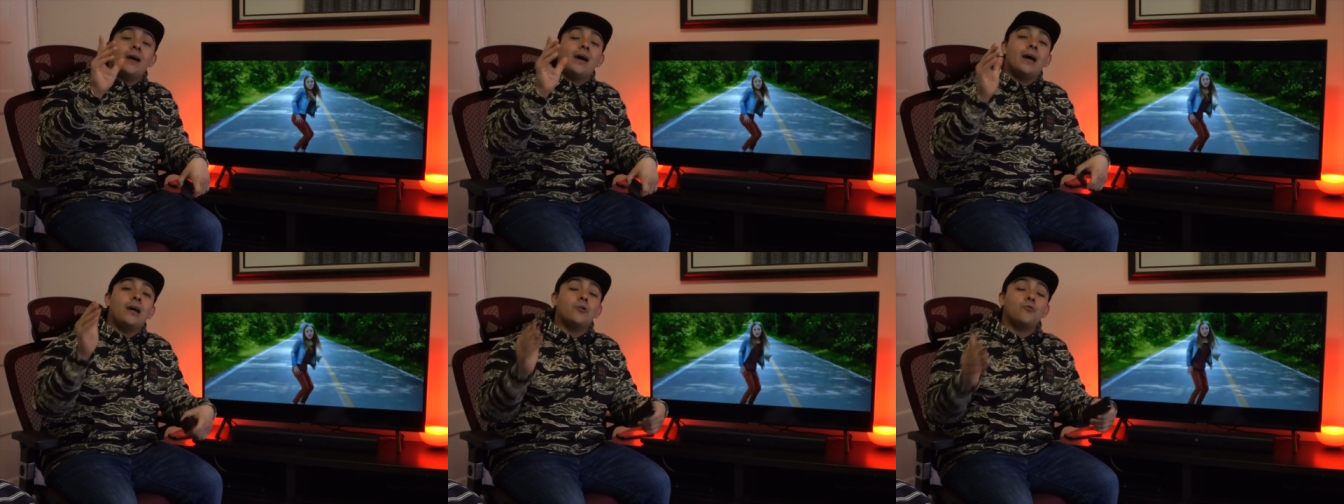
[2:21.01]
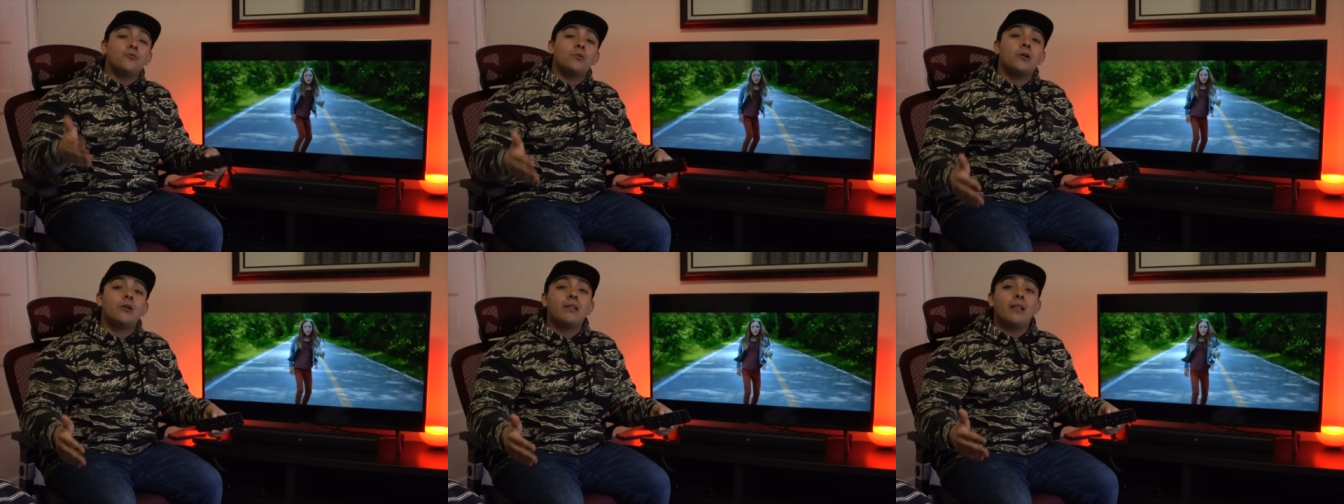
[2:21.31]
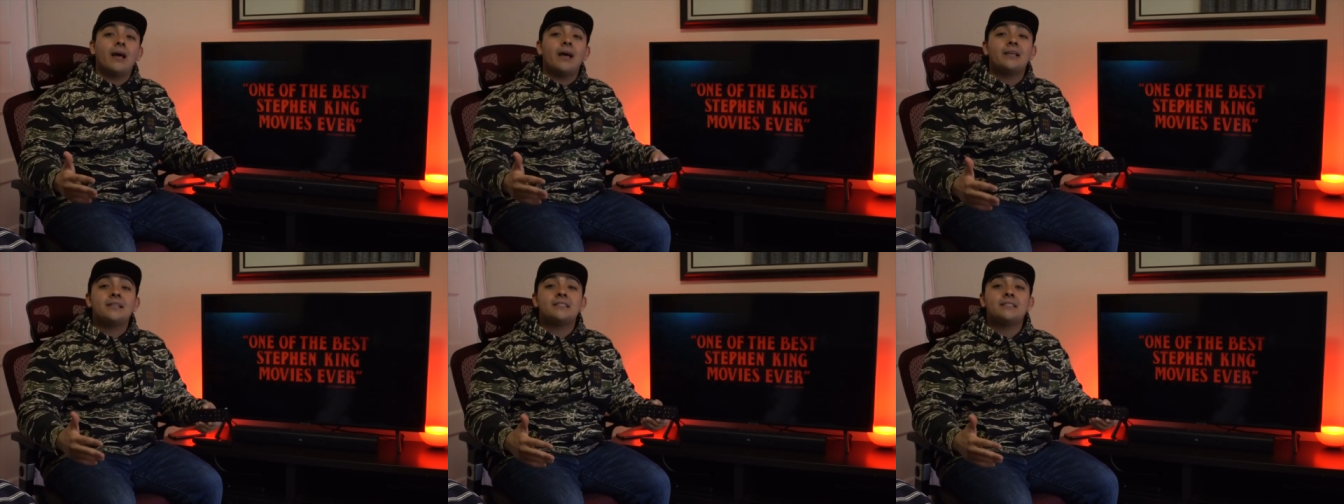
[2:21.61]
I
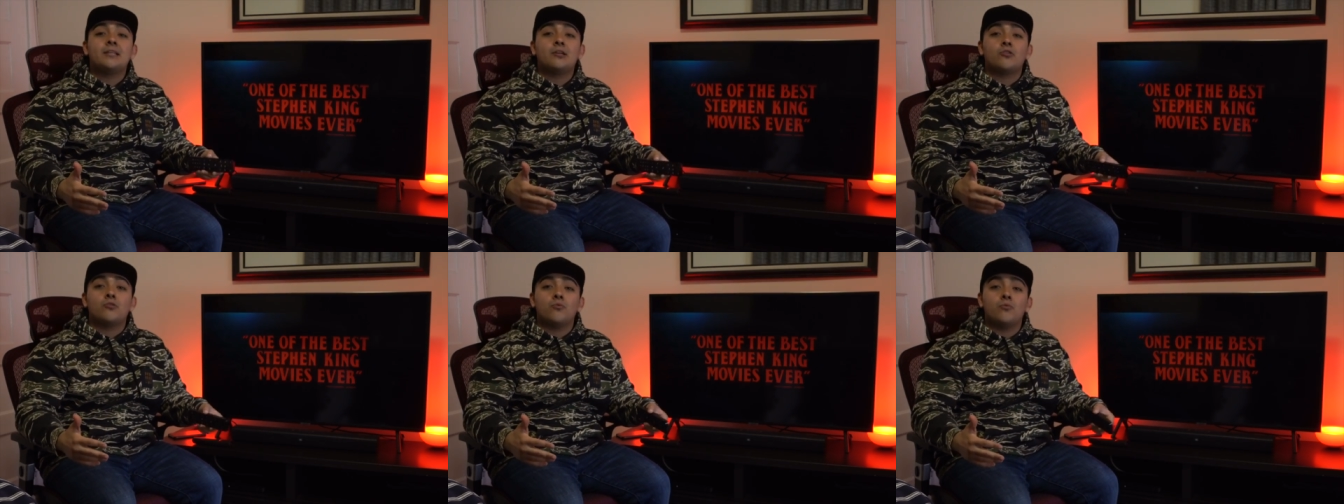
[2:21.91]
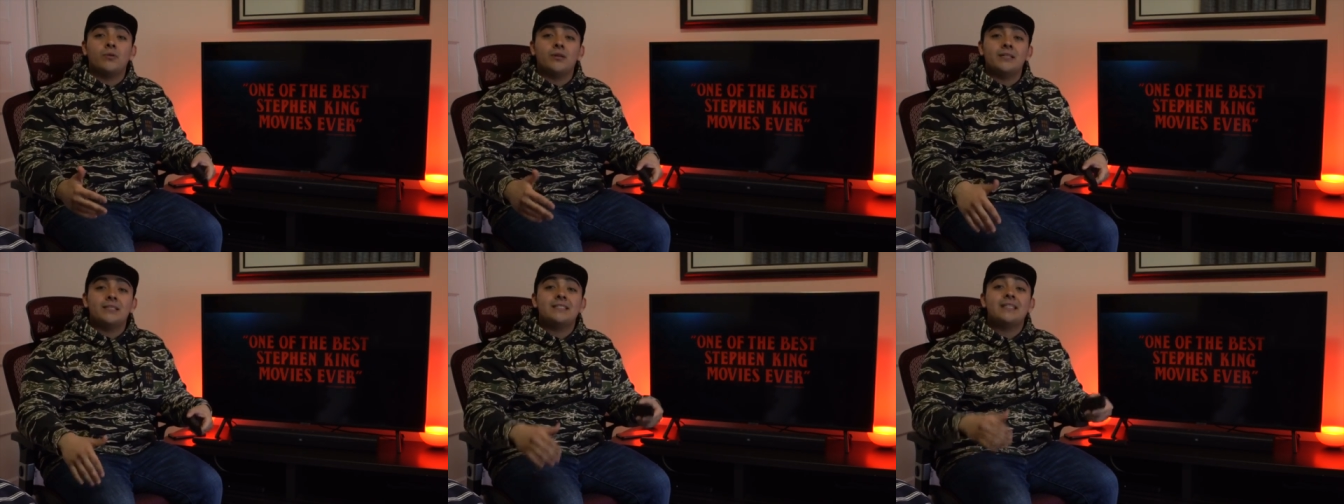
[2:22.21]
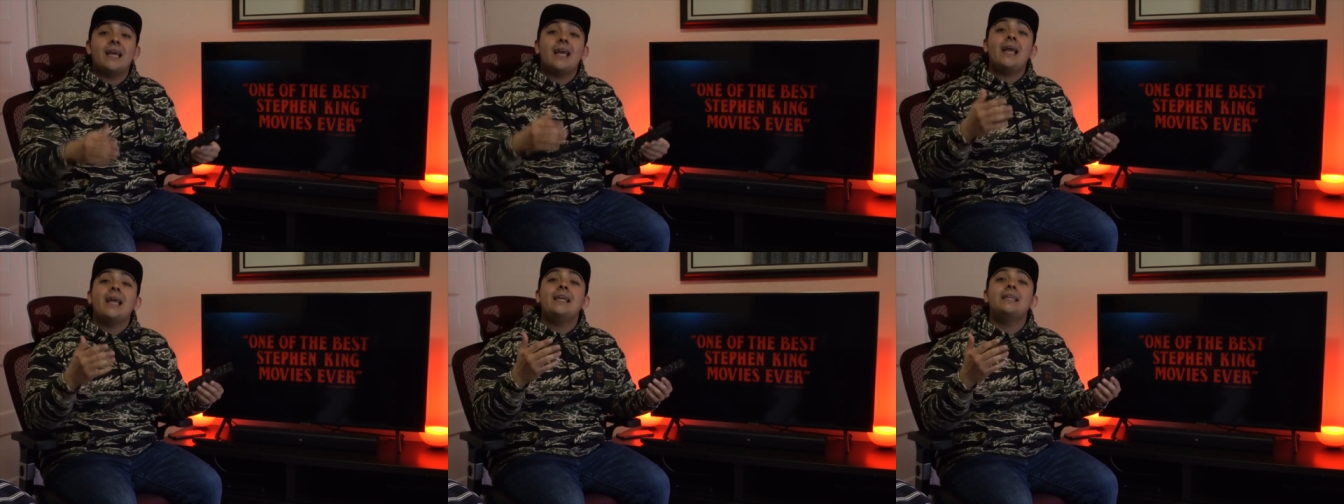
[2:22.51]
realized there
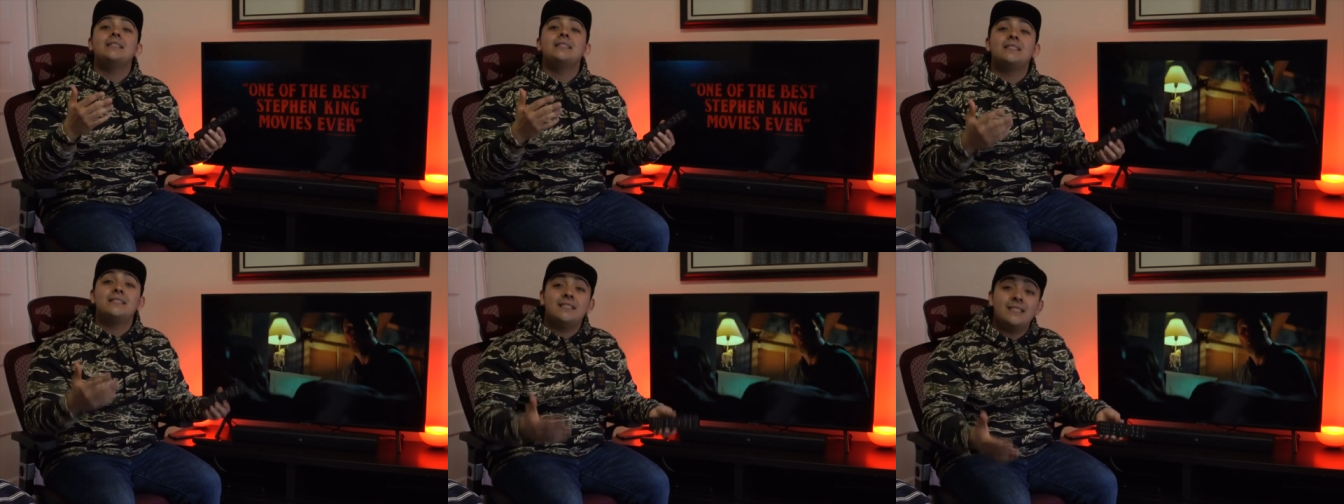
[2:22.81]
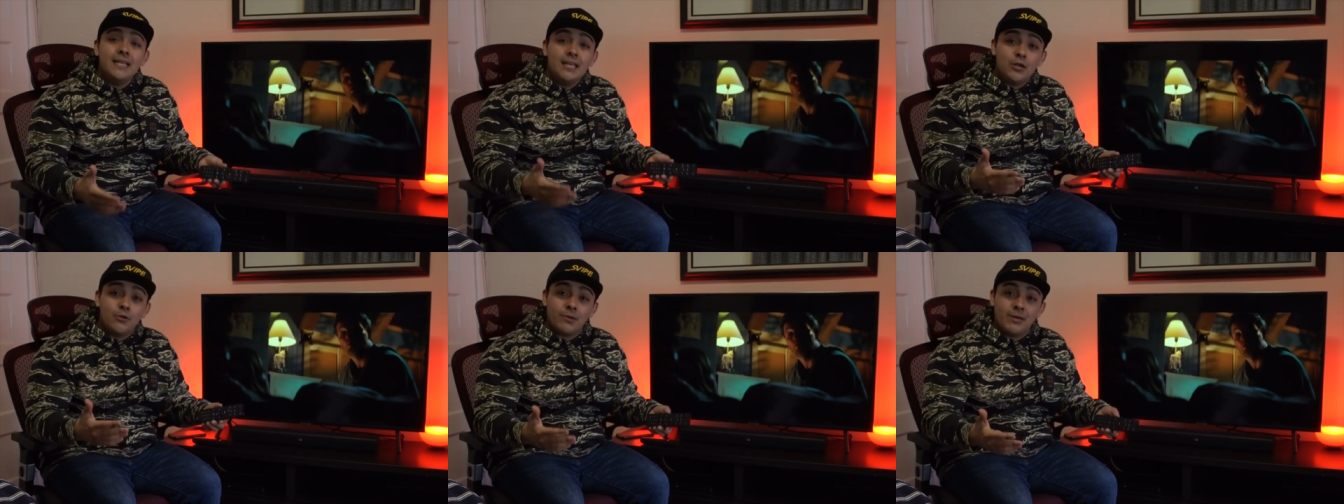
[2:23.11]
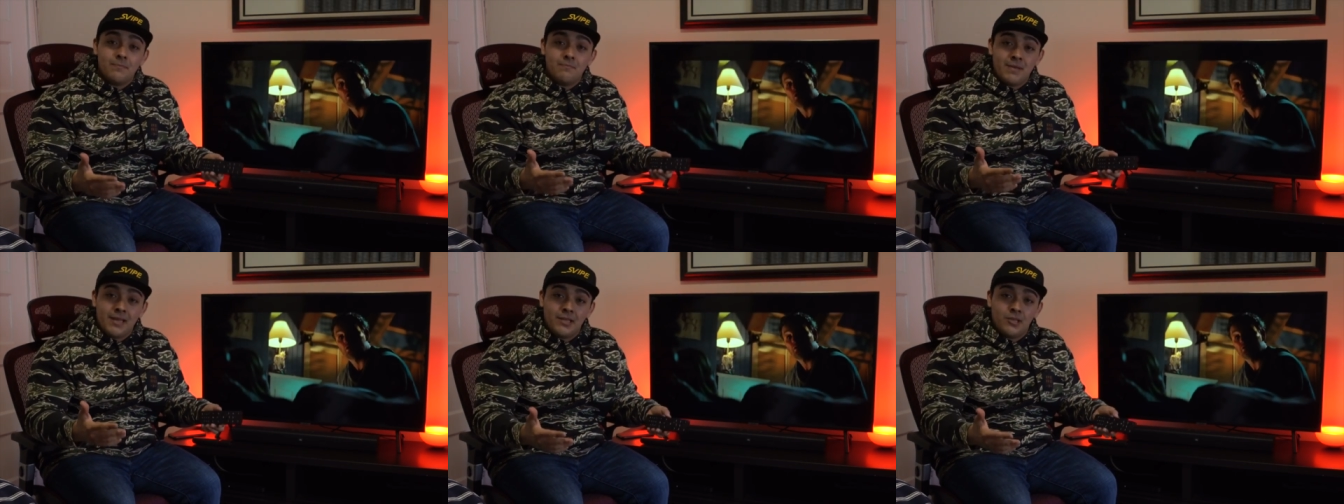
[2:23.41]
was a
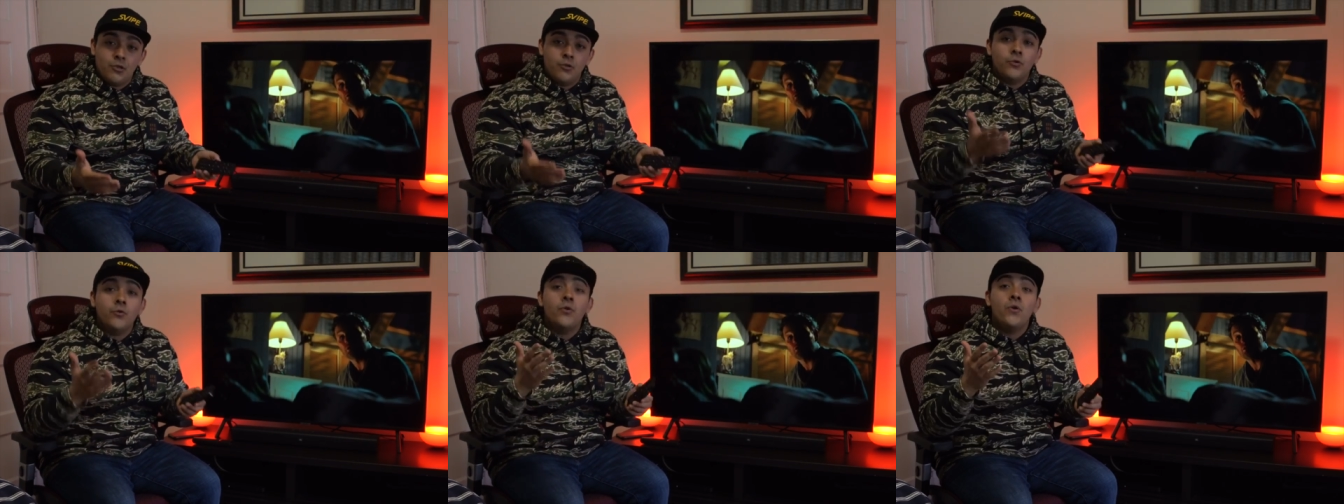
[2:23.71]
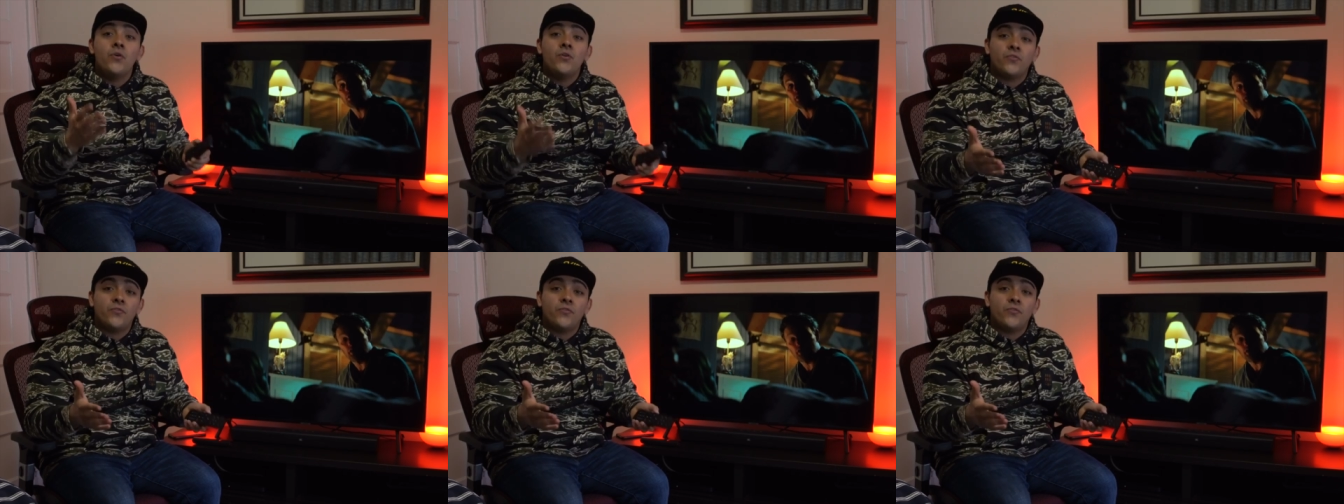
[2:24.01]
secret menu